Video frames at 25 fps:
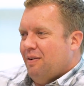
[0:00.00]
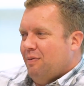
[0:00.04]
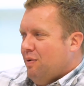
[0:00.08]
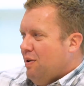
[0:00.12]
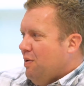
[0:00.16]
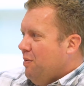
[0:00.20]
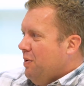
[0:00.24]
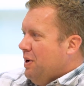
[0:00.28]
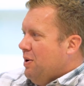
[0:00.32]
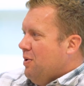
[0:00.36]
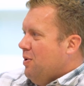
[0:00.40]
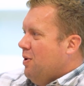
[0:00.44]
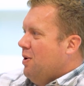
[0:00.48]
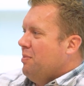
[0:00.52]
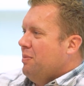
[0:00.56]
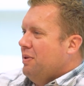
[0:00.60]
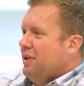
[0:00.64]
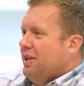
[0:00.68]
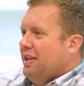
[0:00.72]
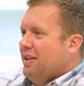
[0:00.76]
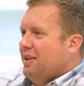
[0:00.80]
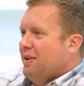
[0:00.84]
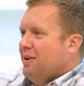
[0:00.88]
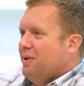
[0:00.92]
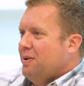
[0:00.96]
of what we
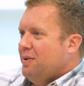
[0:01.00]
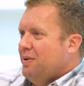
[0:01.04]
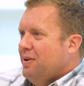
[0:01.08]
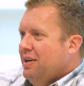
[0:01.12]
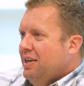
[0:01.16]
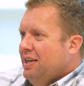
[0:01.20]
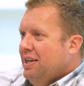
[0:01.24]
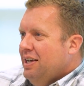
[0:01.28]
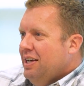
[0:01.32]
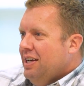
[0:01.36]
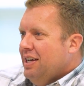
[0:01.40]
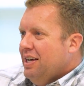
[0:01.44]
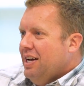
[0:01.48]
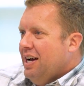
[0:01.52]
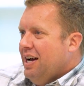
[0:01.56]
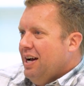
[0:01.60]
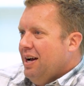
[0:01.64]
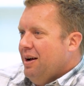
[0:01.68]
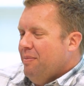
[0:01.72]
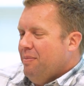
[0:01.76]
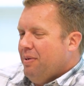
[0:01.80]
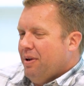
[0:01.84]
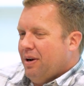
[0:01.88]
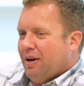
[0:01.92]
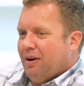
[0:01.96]
normally do.
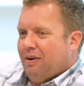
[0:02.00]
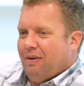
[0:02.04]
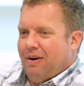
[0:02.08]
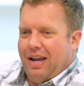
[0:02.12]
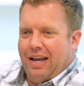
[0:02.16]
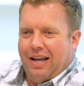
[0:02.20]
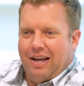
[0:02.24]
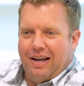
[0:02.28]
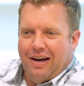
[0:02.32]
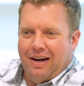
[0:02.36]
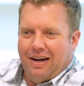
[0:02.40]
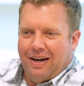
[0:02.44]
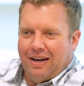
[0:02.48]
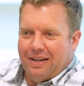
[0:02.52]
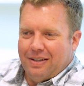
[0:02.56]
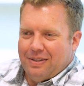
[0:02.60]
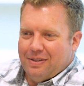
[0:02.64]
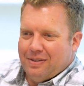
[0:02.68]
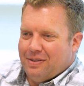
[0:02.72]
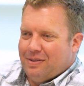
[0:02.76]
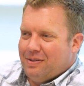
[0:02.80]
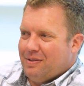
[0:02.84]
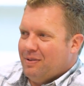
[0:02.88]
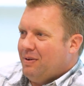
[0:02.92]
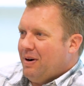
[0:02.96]
But a great
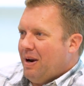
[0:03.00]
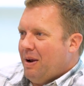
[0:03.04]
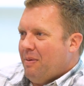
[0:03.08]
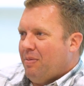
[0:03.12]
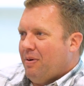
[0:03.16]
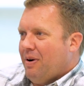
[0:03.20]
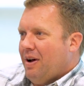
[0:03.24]
cause, great